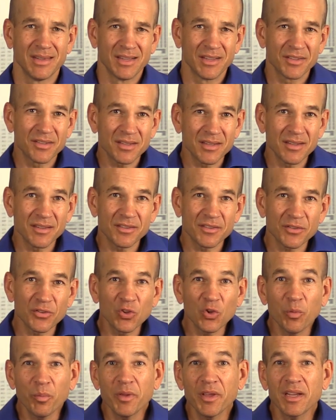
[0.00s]
Since
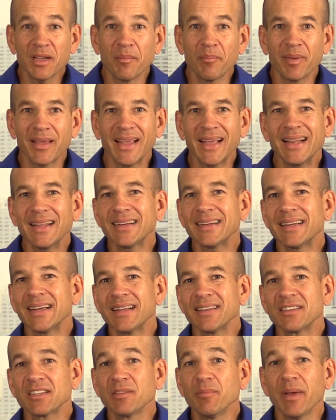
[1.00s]
you'll be competing
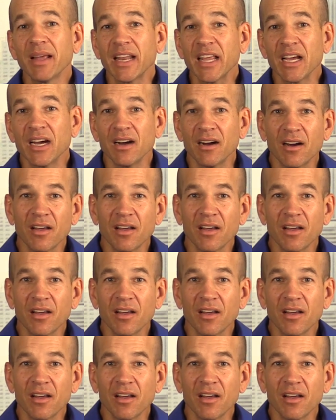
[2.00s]
against many